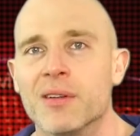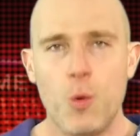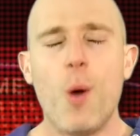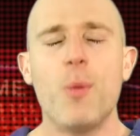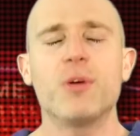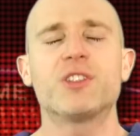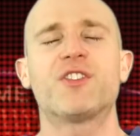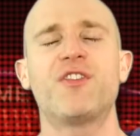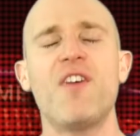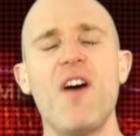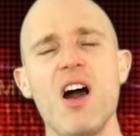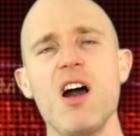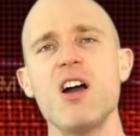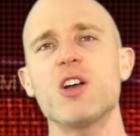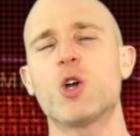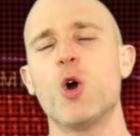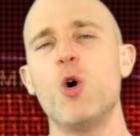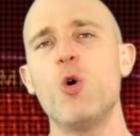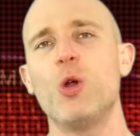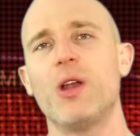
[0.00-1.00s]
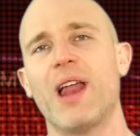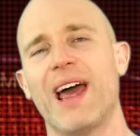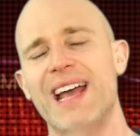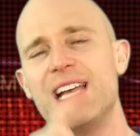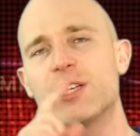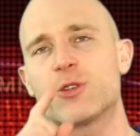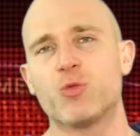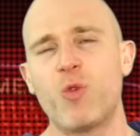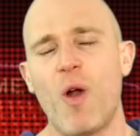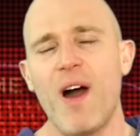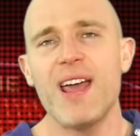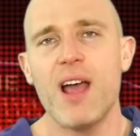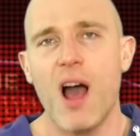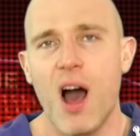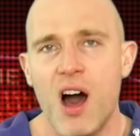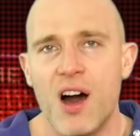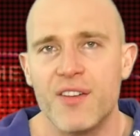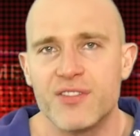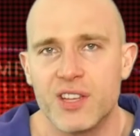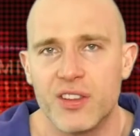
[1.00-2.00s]
What was far cooler is right
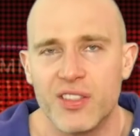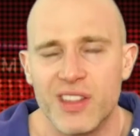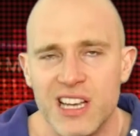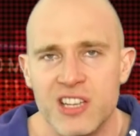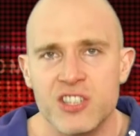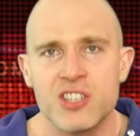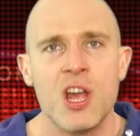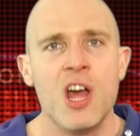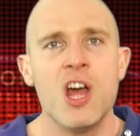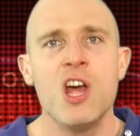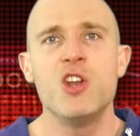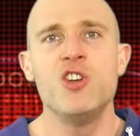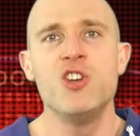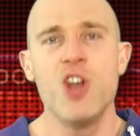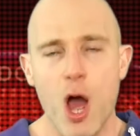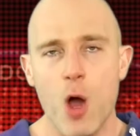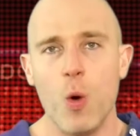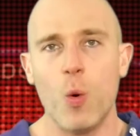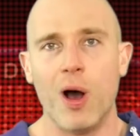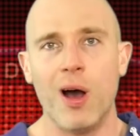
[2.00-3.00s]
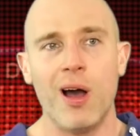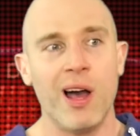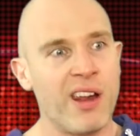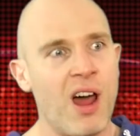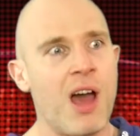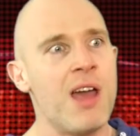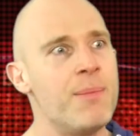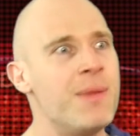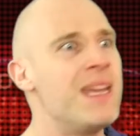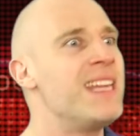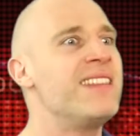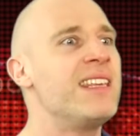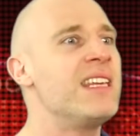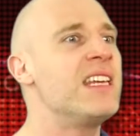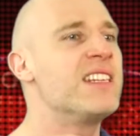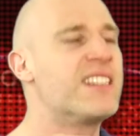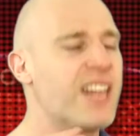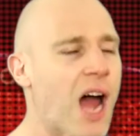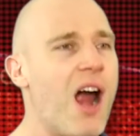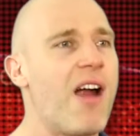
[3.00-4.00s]
after this, Noah, and I mean the
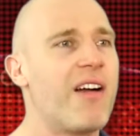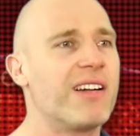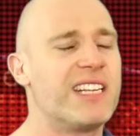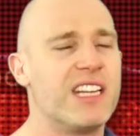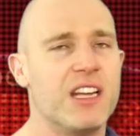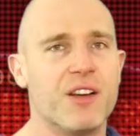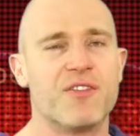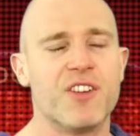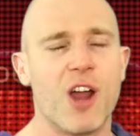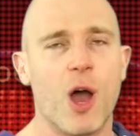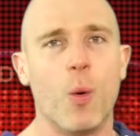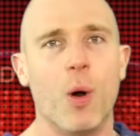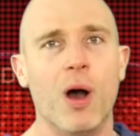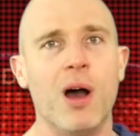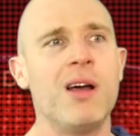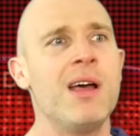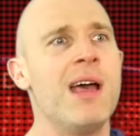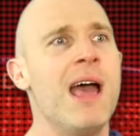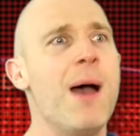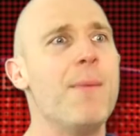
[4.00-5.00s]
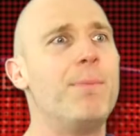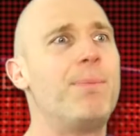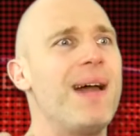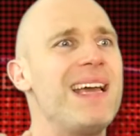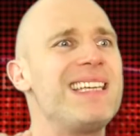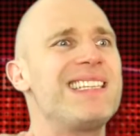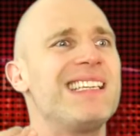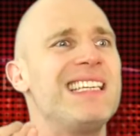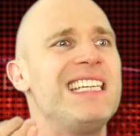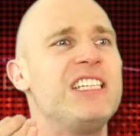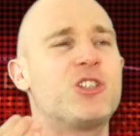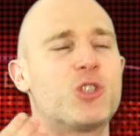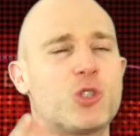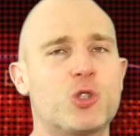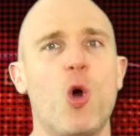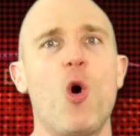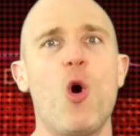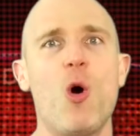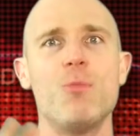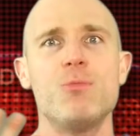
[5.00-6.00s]
entirety of Noah, basically
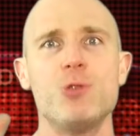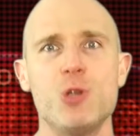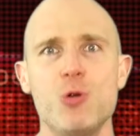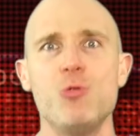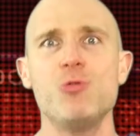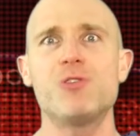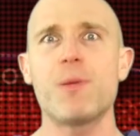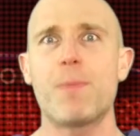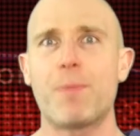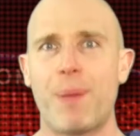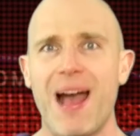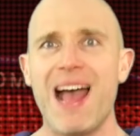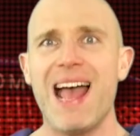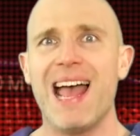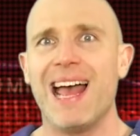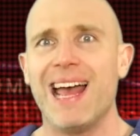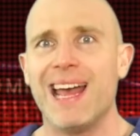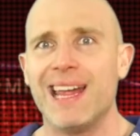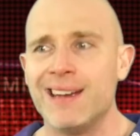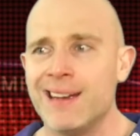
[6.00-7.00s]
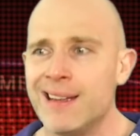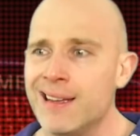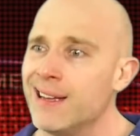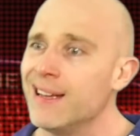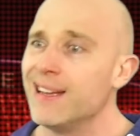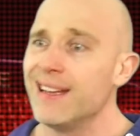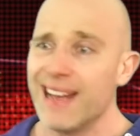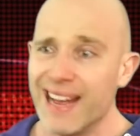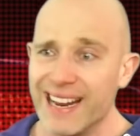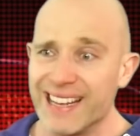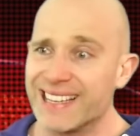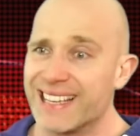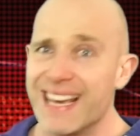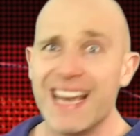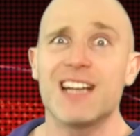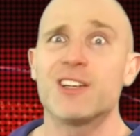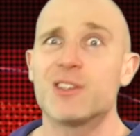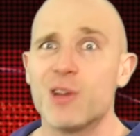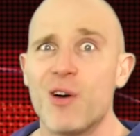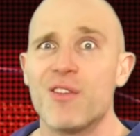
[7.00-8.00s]
stormed New Japan and
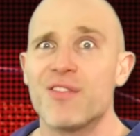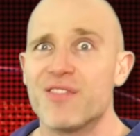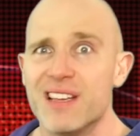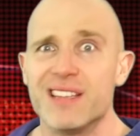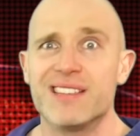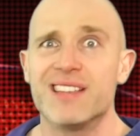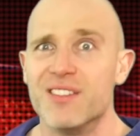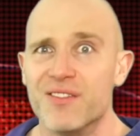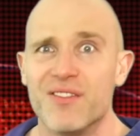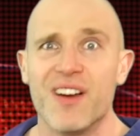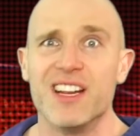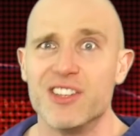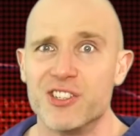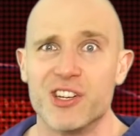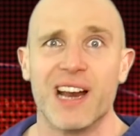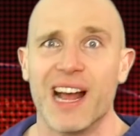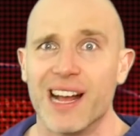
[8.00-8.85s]
kicked off this invasion